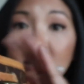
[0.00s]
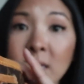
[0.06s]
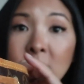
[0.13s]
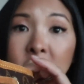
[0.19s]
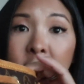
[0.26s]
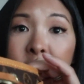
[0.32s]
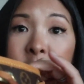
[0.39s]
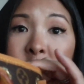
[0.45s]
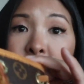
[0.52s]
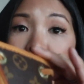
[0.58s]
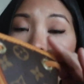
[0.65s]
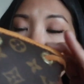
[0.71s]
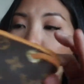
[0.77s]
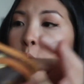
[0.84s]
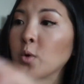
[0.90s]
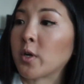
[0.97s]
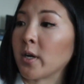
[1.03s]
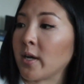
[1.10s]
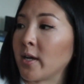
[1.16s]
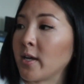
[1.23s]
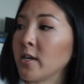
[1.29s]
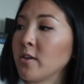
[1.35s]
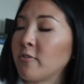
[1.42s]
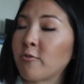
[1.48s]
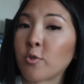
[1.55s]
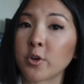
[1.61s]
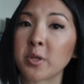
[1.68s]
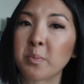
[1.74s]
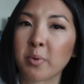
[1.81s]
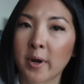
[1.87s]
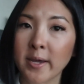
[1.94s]
it is so good for
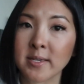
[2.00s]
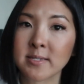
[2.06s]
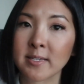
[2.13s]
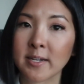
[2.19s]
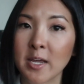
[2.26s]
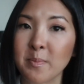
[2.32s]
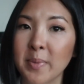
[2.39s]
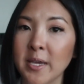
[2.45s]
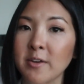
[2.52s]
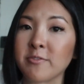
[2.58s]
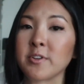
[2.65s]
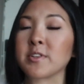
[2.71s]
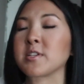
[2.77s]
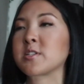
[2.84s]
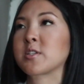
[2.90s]
the price that I paid for this.